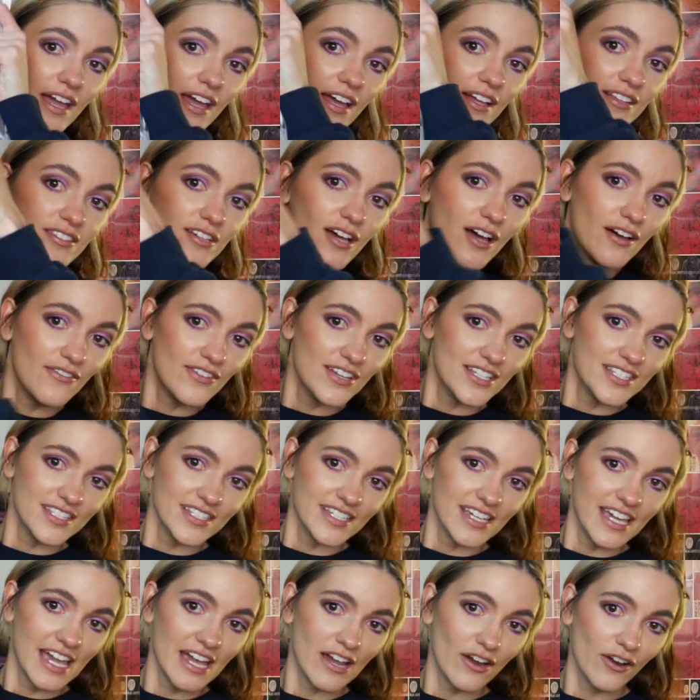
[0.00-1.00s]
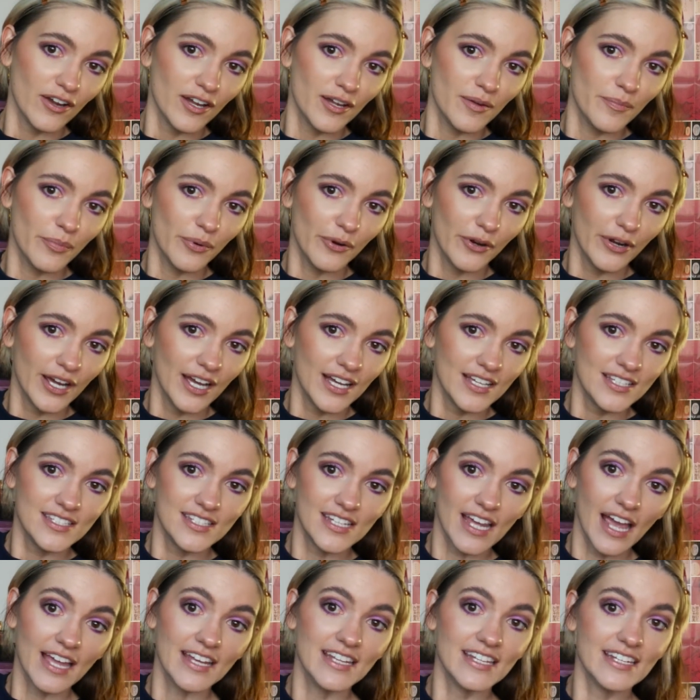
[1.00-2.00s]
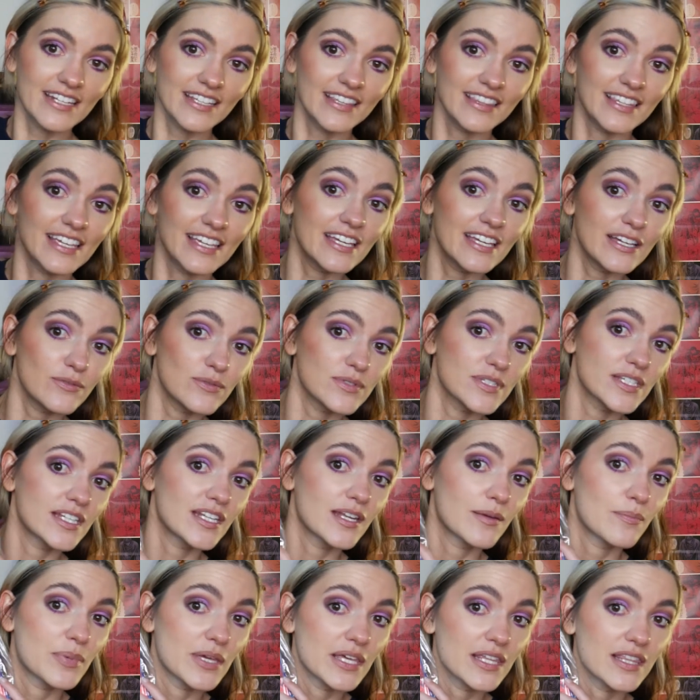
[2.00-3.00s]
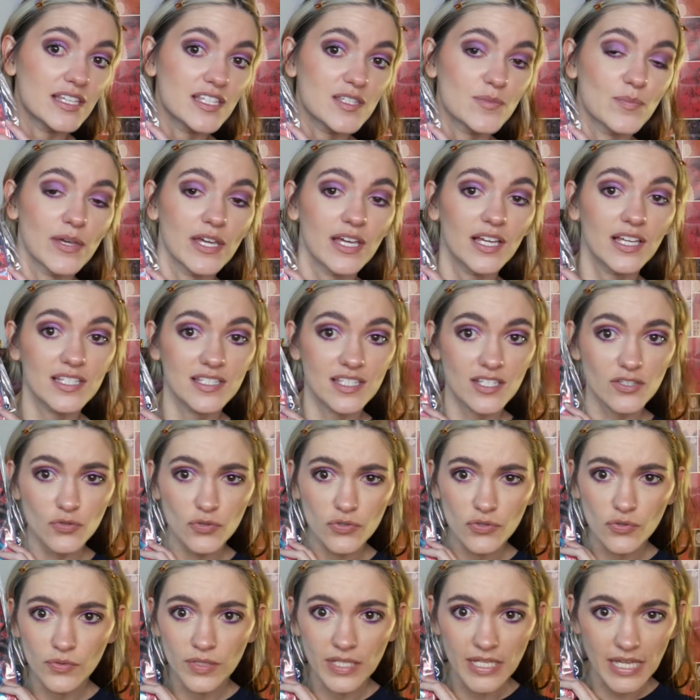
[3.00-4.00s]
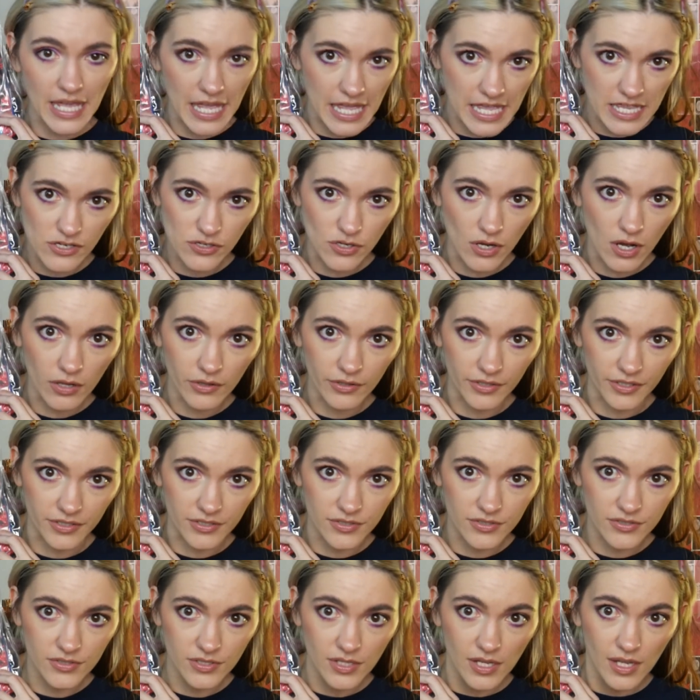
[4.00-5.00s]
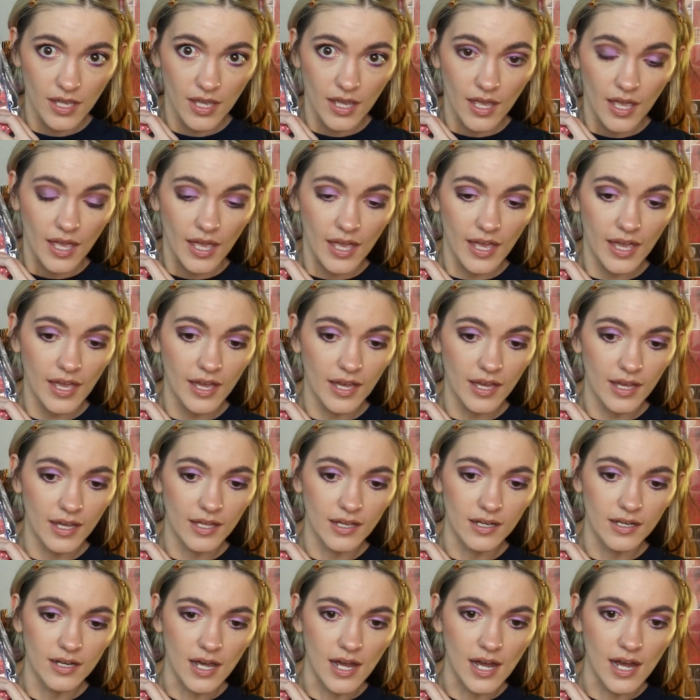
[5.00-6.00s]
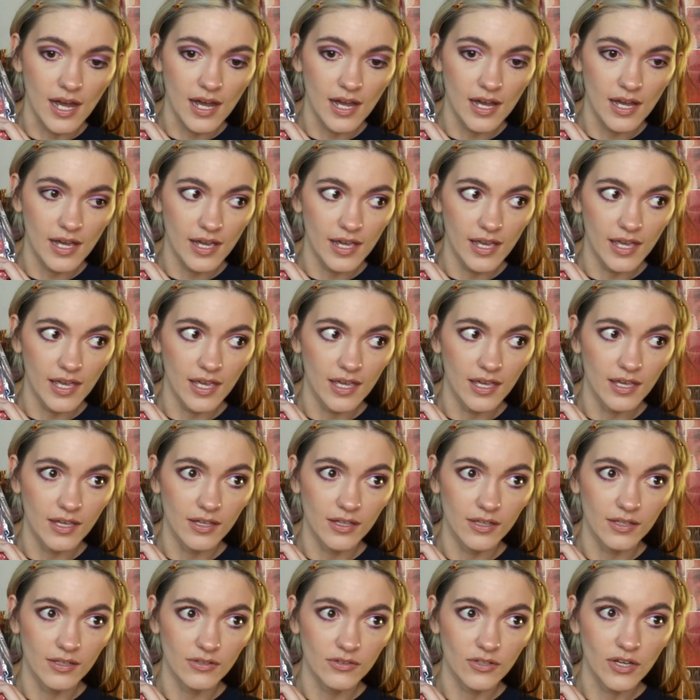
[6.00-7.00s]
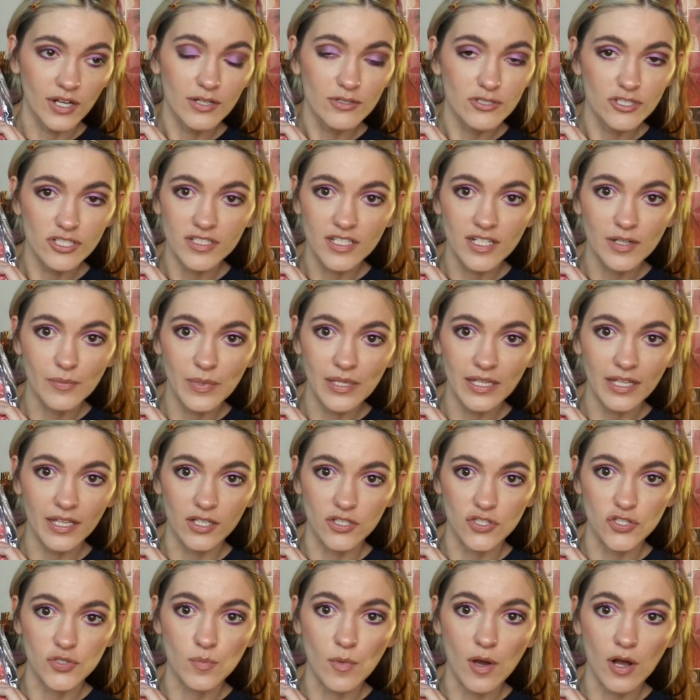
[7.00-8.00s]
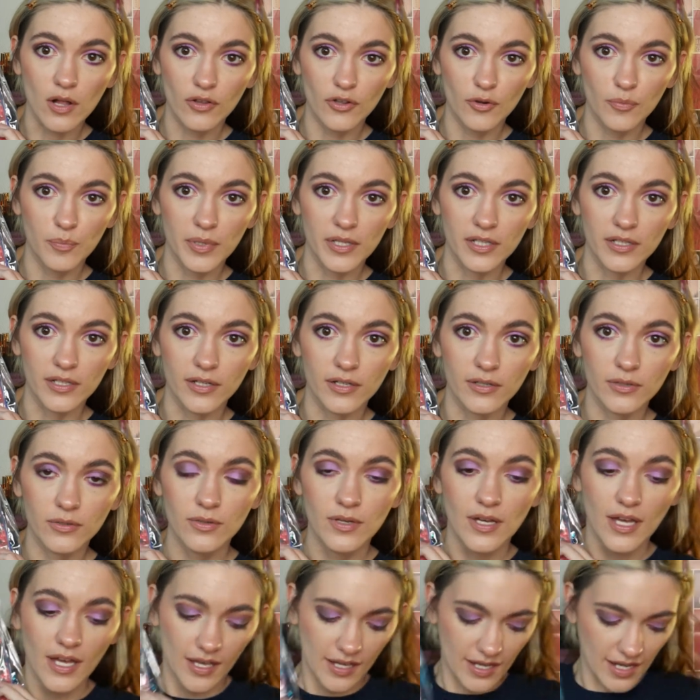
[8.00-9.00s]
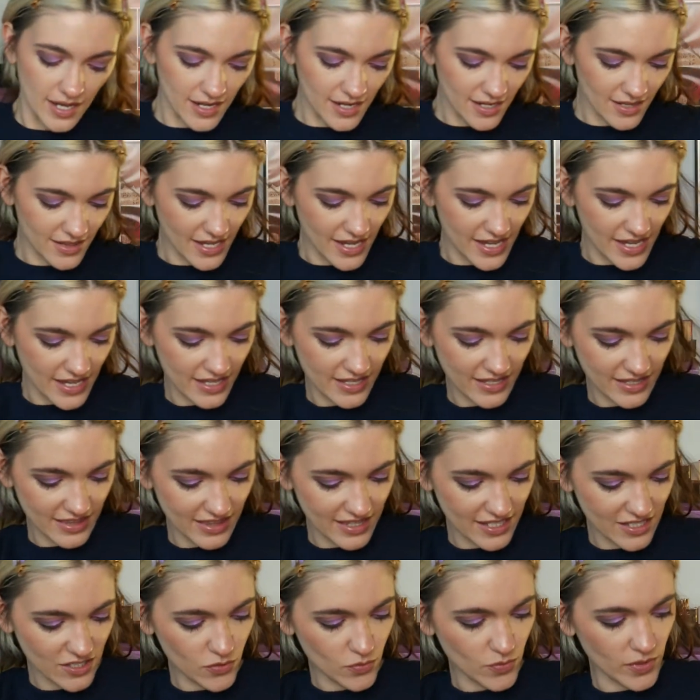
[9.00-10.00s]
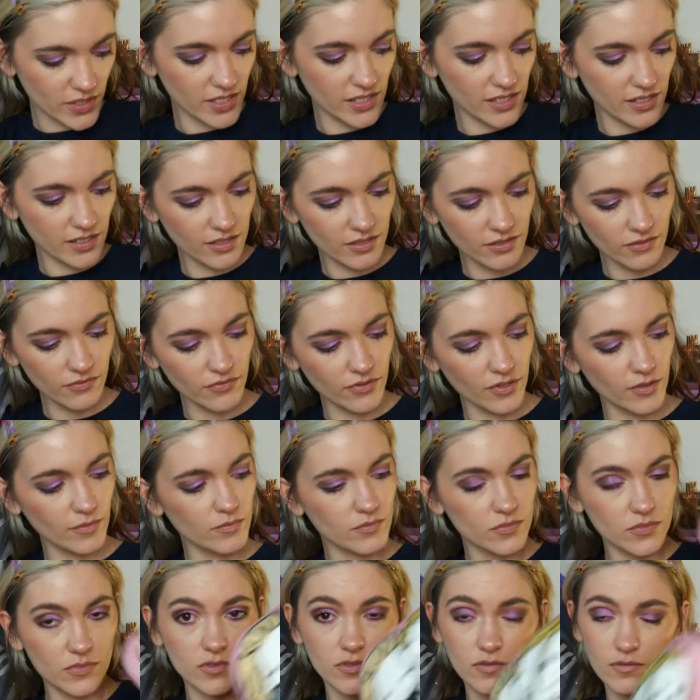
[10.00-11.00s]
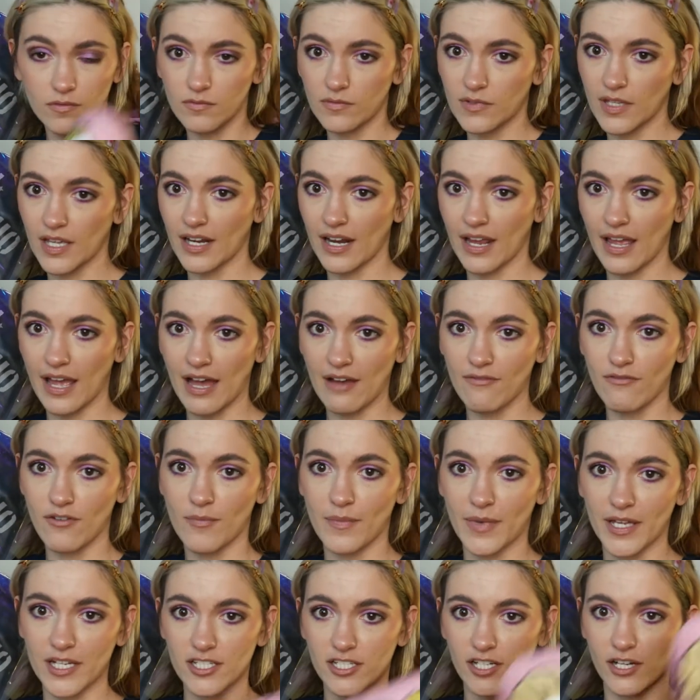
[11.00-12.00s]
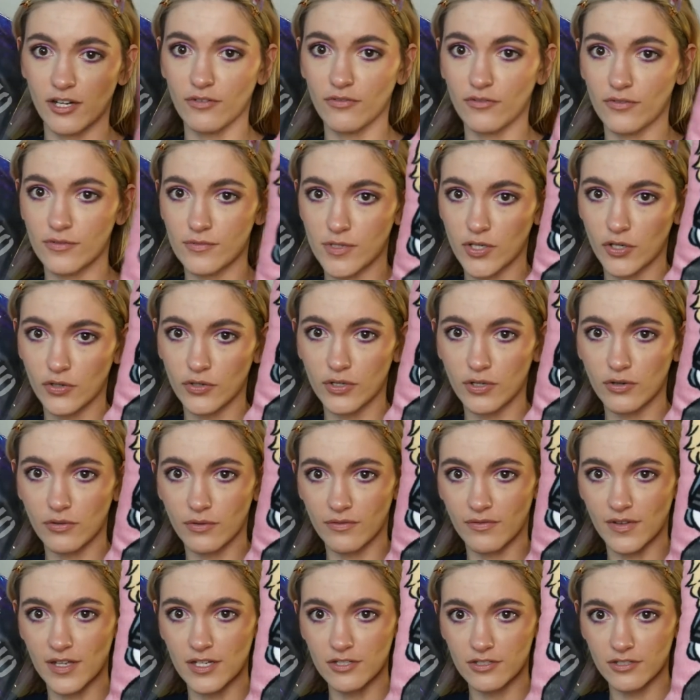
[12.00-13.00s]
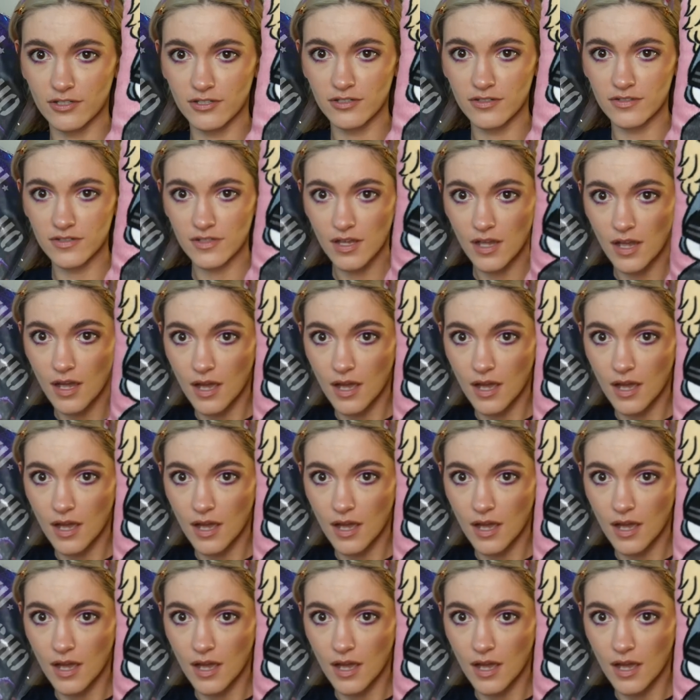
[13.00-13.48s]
It's obviously air compressed. I didn't it was gonna be this big because this was only $8. And I thought it was just gonna be like a smaller pillow, kind of like this one here from that I have on my chair for Tokyo Revengers.